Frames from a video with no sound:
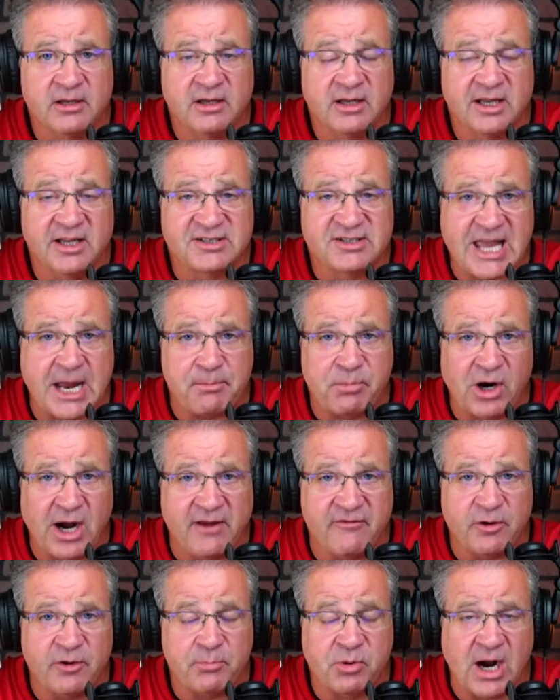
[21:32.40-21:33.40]
It's that
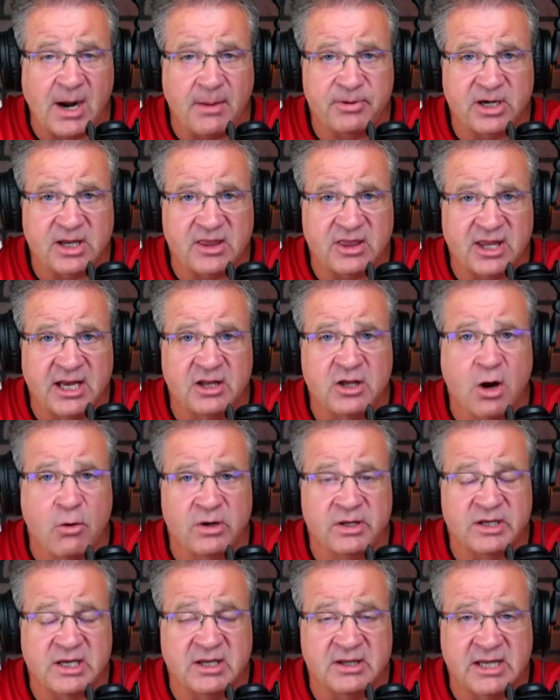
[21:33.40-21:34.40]
private property thing no
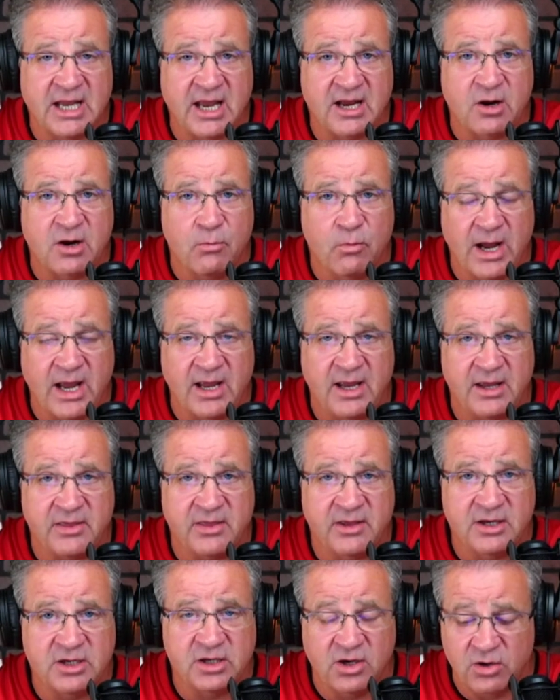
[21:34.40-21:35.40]
one can take away
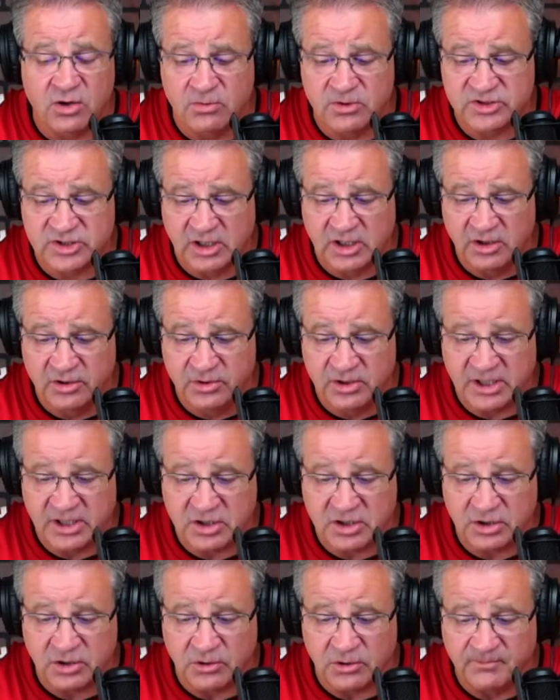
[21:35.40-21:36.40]
that Yoga was alluding
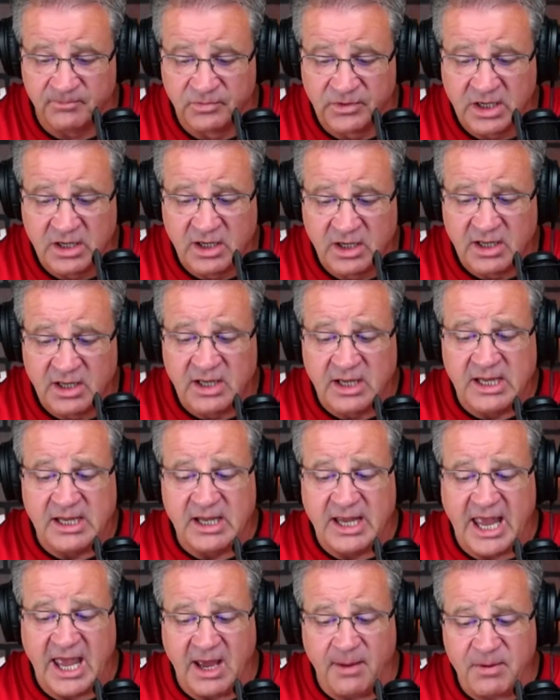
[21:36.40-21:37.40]
to.
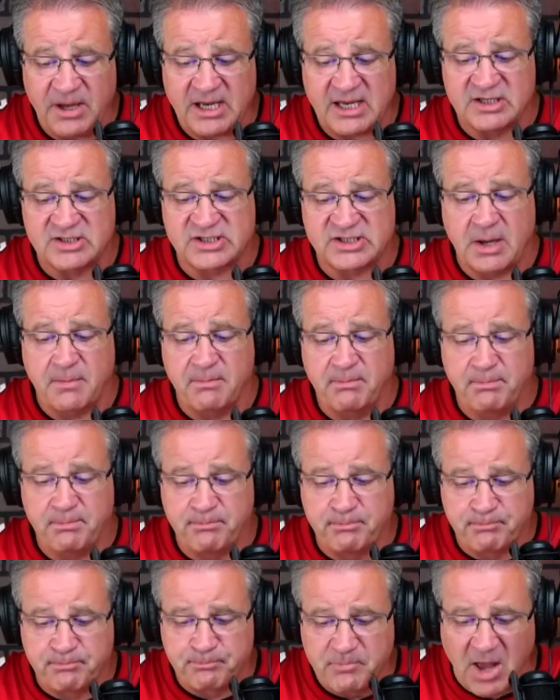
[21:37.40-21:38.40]
Epic is
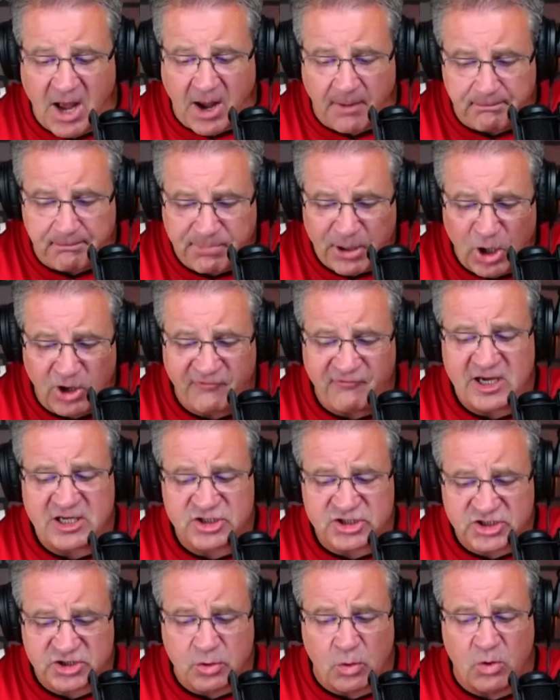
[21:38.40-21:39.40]
a perfect
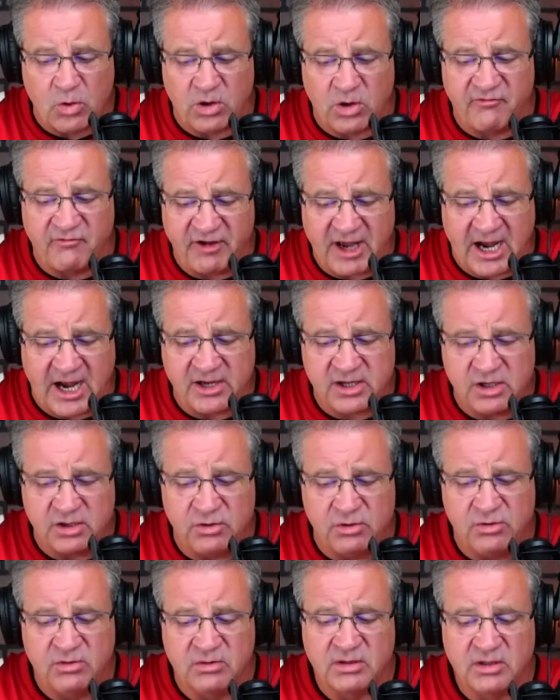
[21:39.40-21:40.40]
store of
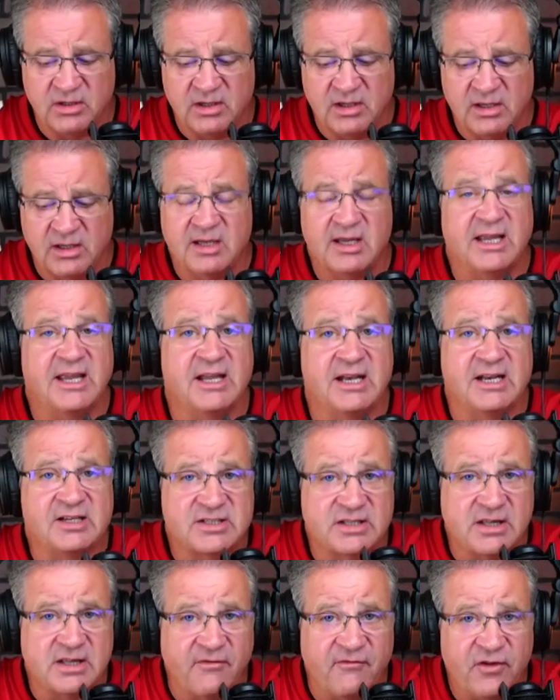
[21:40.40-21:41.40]
value. It
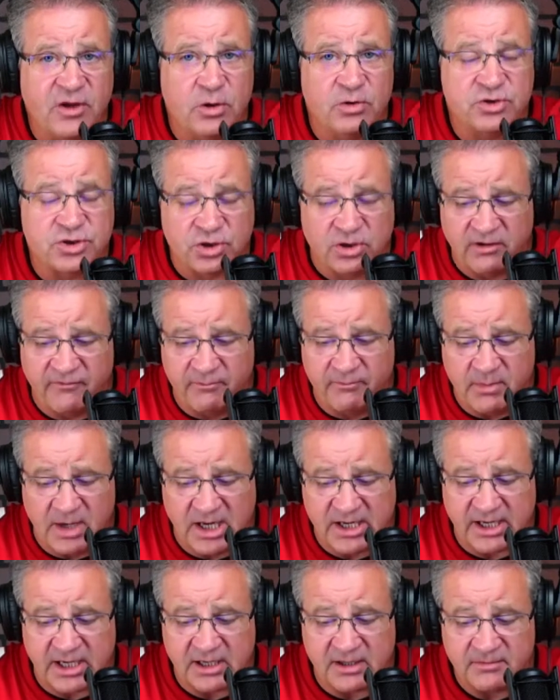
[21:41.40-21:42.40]
is the future of
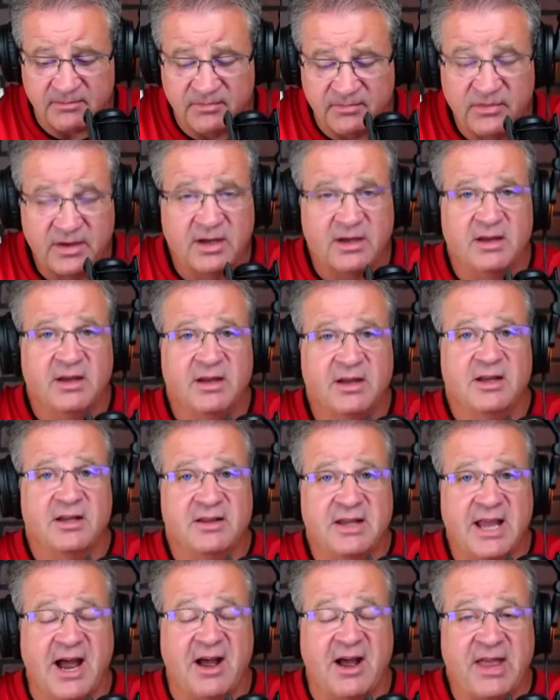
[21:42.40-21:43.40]
money.
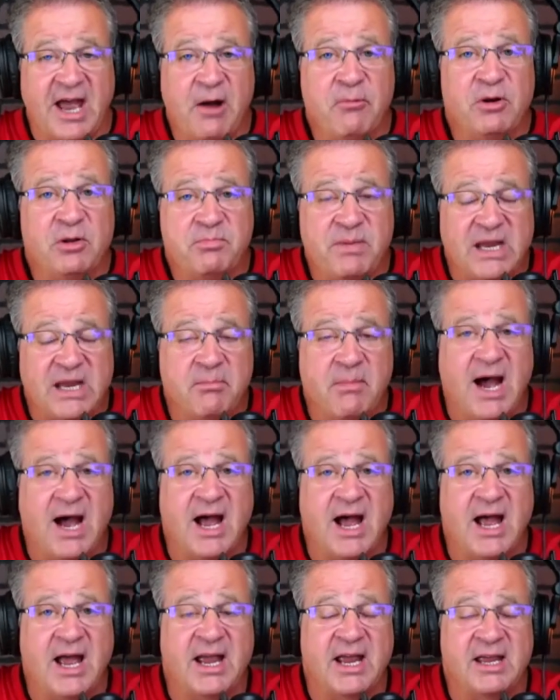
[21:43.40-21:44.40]
Now, that would be
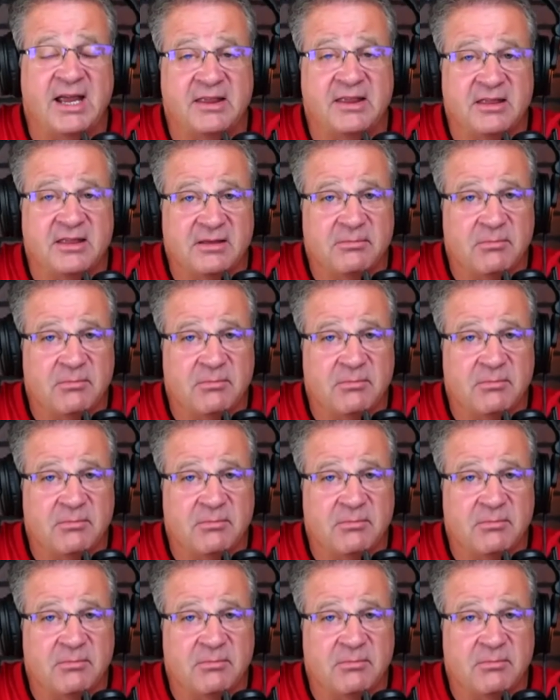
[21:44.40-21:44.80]
my